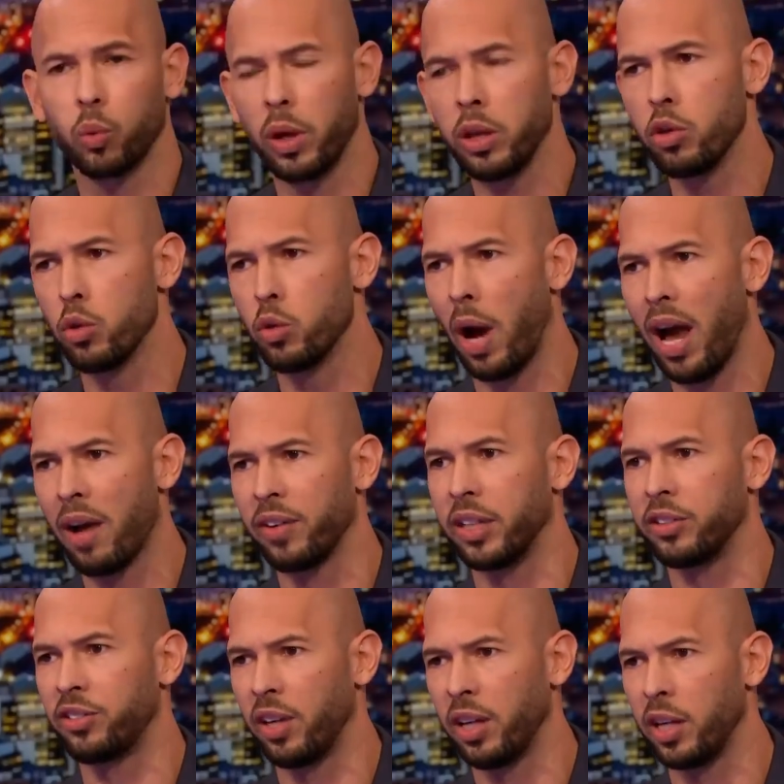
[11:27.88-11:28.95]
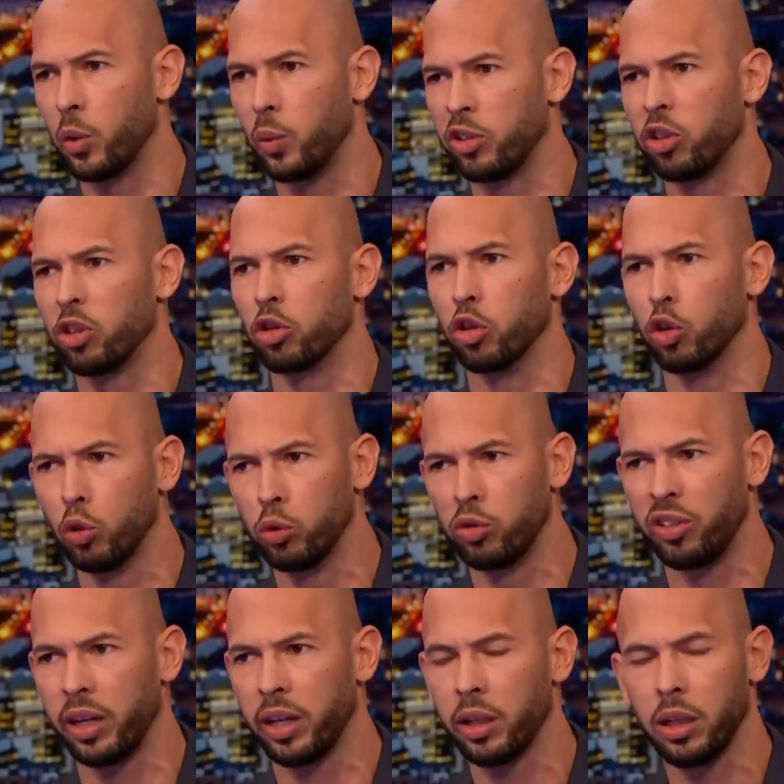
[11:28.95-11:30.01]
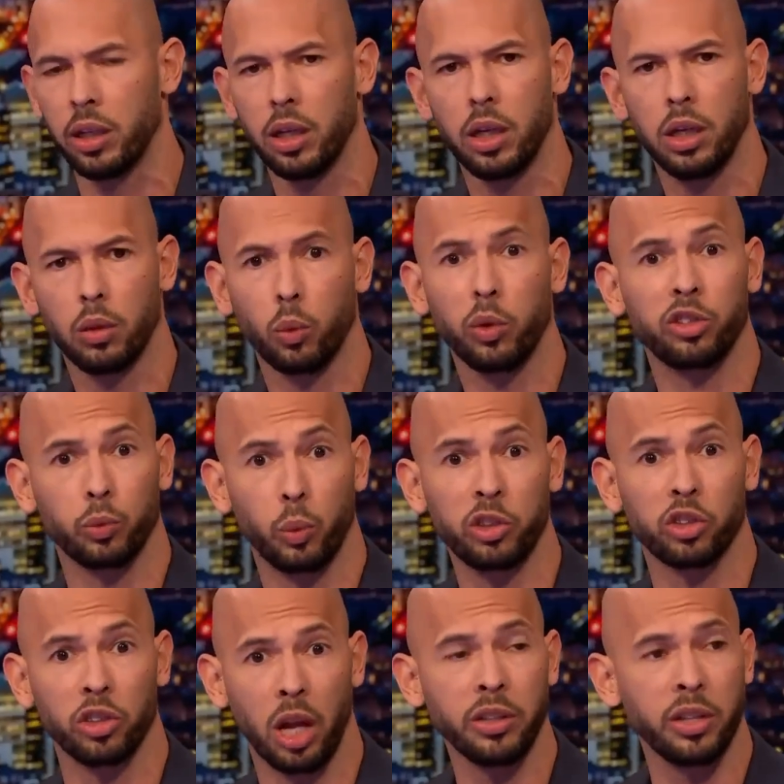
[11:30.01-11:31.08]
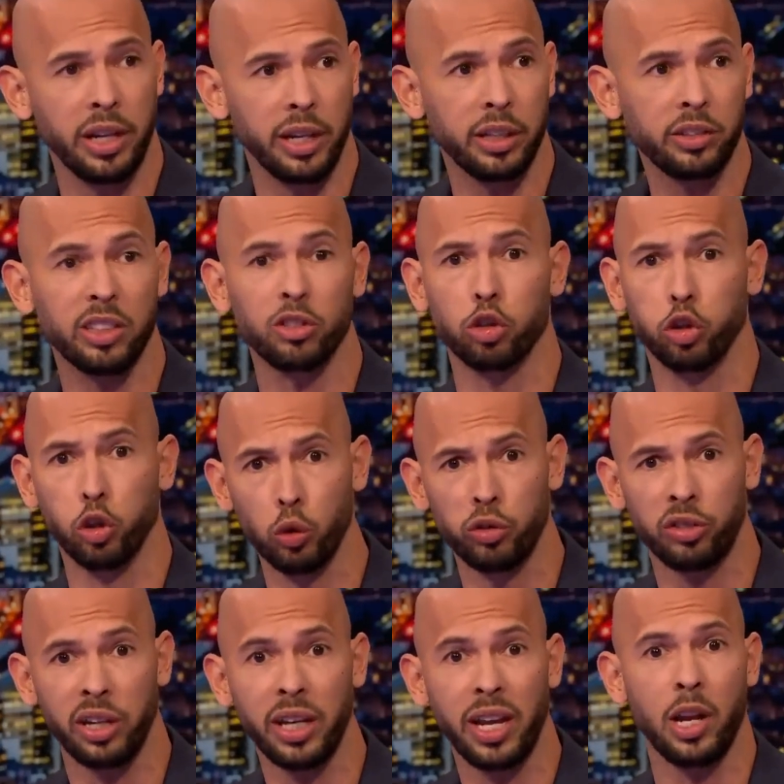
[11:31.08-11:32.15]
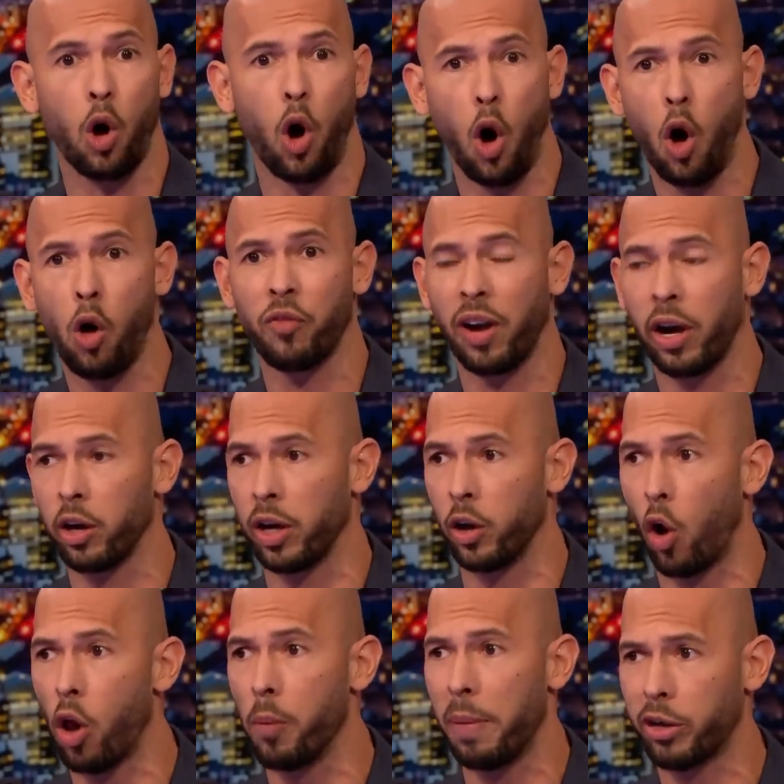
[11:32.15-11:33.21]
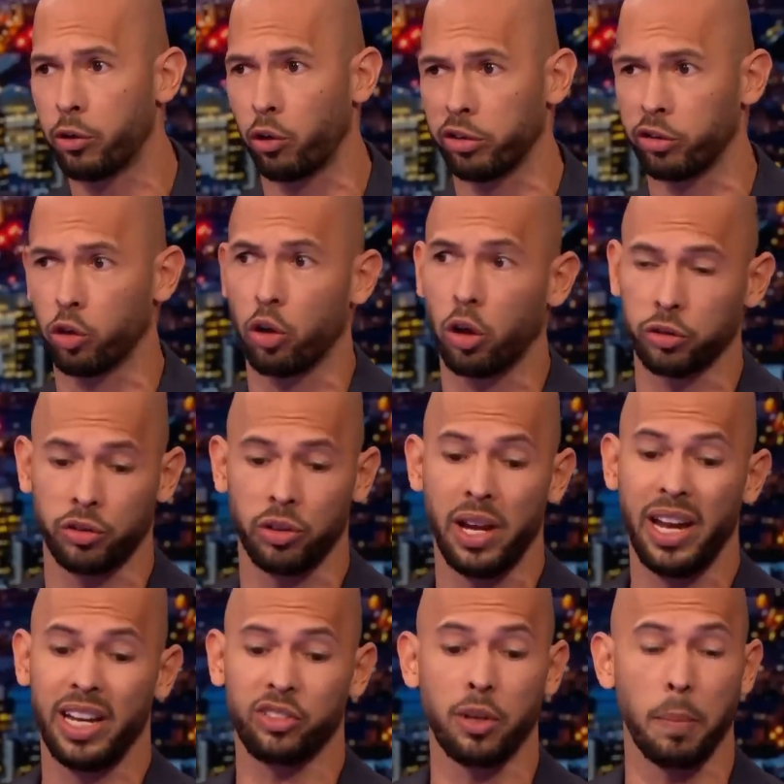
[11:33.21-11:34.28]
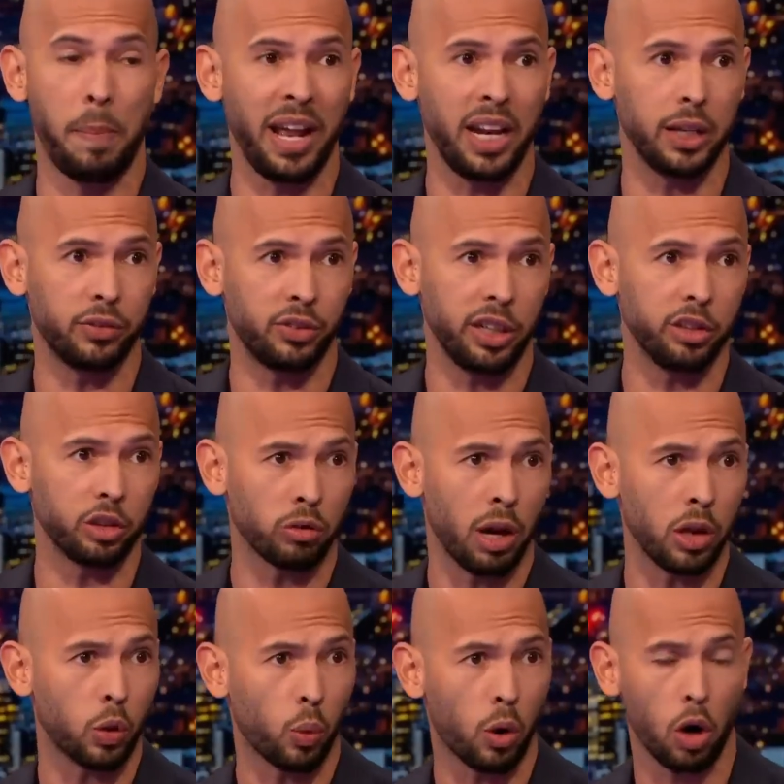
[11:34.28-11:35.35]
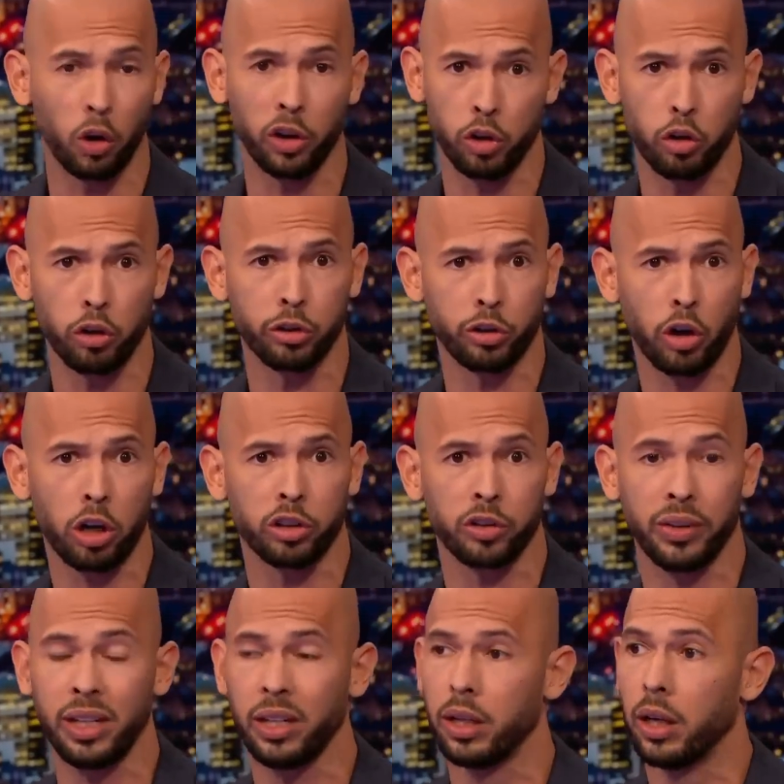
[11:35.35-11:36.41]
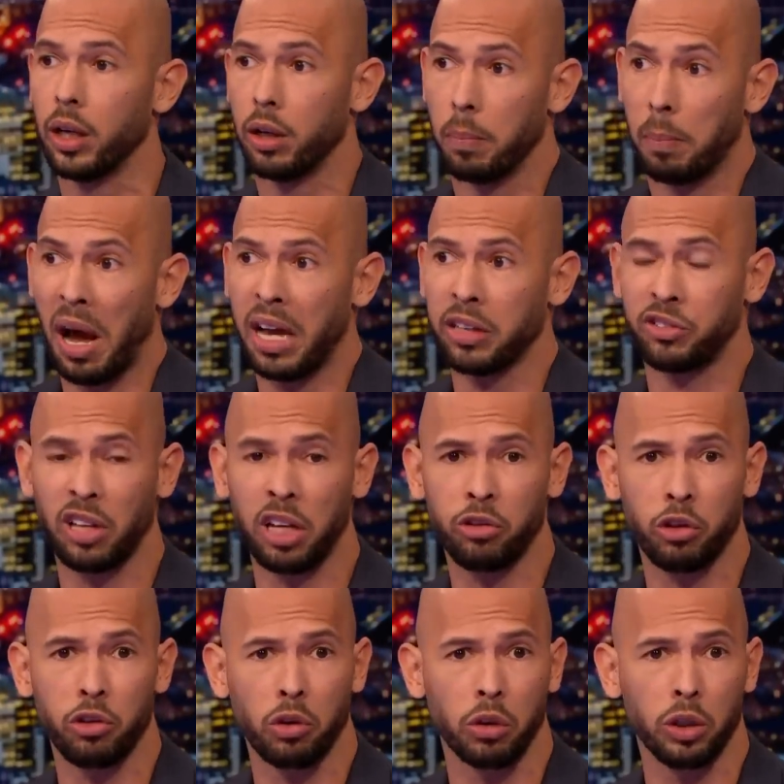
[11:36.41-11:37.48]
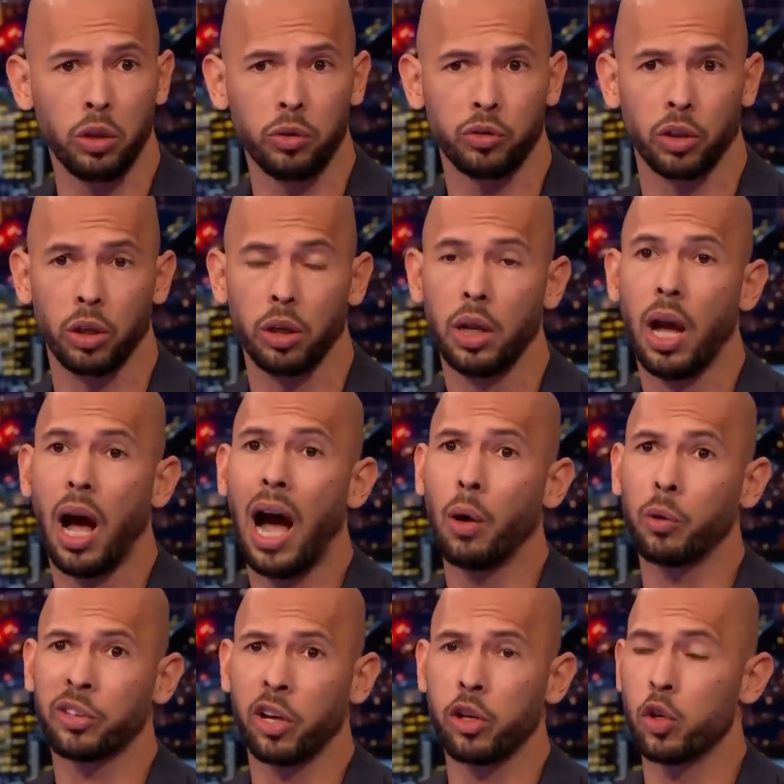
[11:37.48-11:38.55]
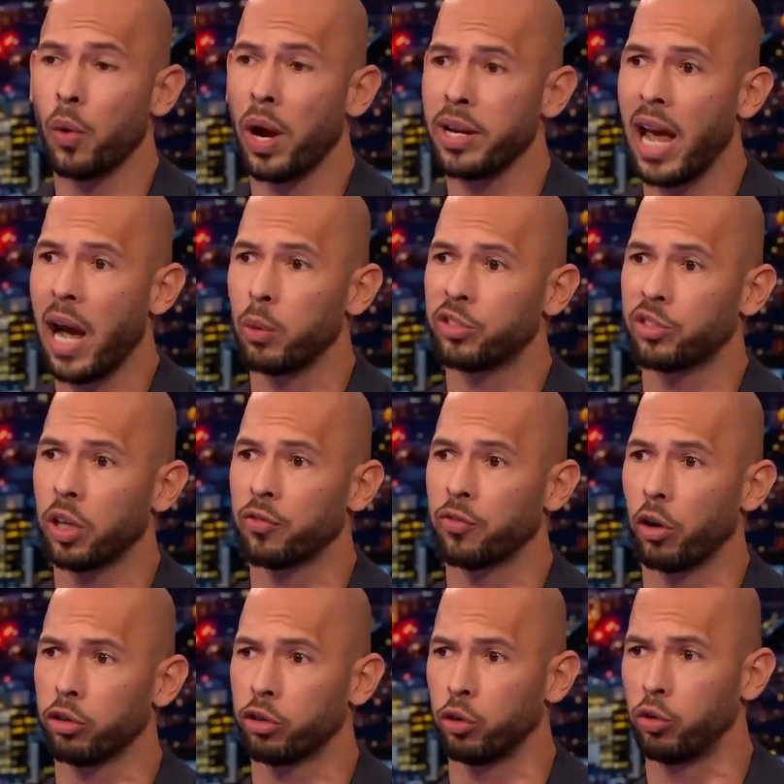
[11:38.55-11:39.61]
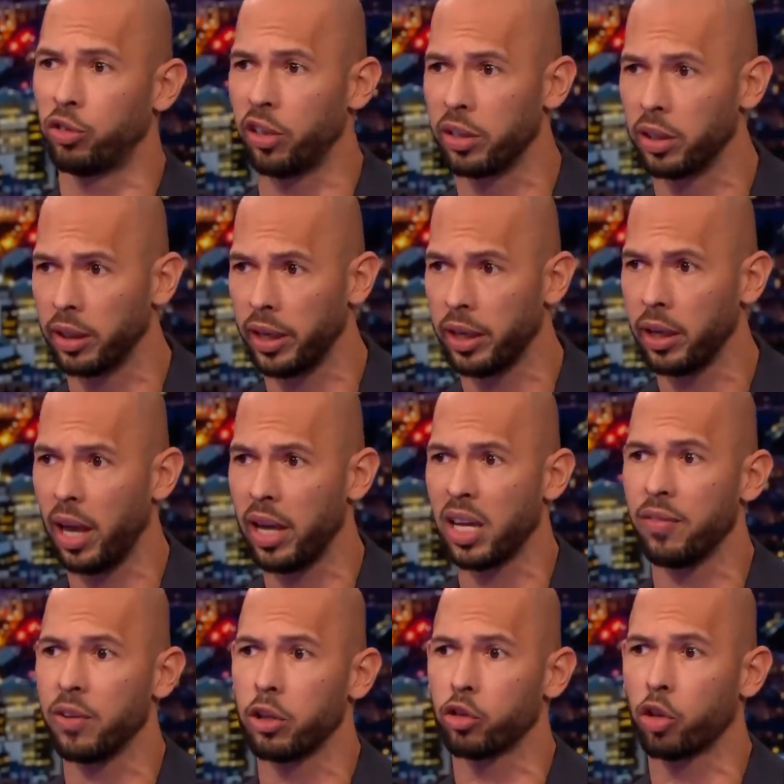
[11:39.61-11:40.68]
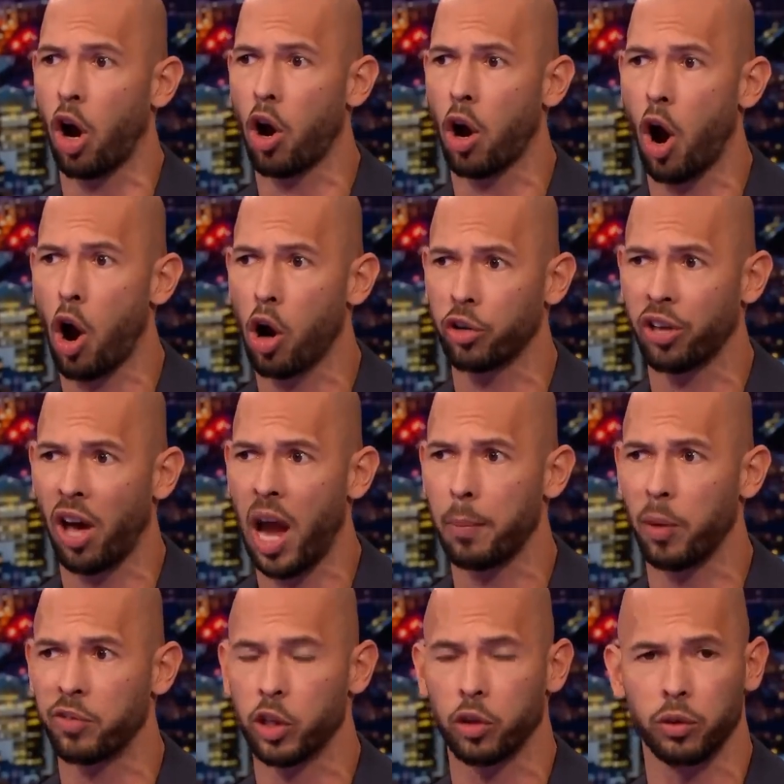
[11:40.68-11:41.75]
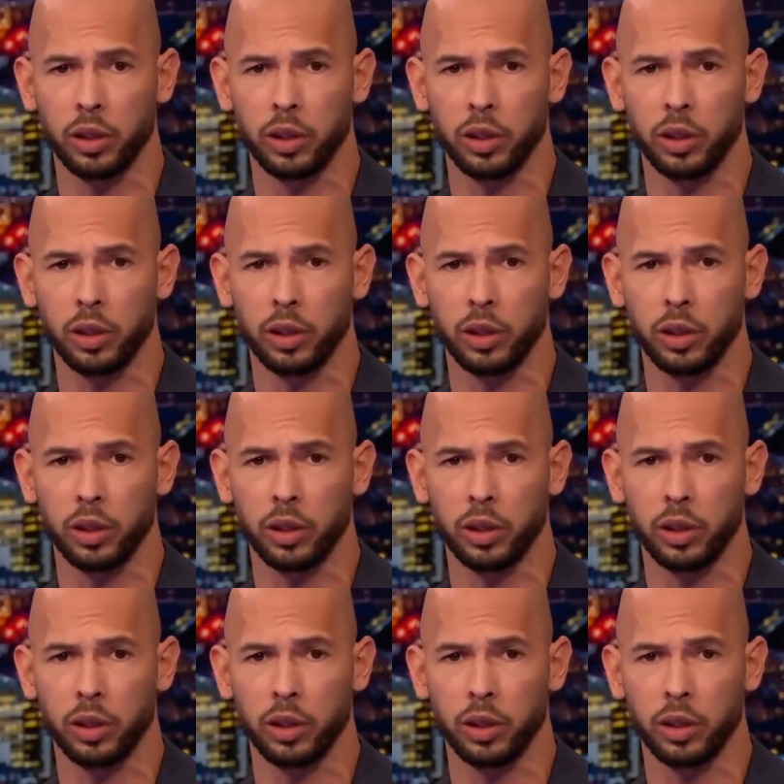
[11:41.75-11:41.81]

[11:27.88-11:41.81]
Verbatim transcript: when you have a city which is losing which, which, London is, is losing in all very in all metrics across its competitive cities around the world, mm-hmm. and you're in charge of it. By extension, you're a loser. I will tell you right now, instead of virtue signaling and giving Qatar a hard time over their